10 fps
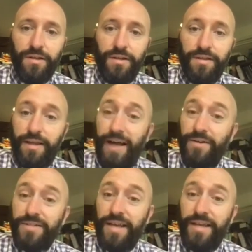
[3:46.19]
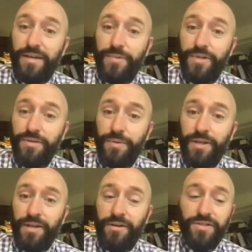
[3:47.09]
The outside and middle
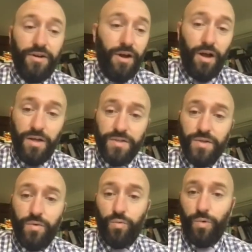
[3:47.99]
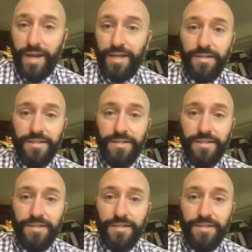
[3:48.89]
hitters are also ready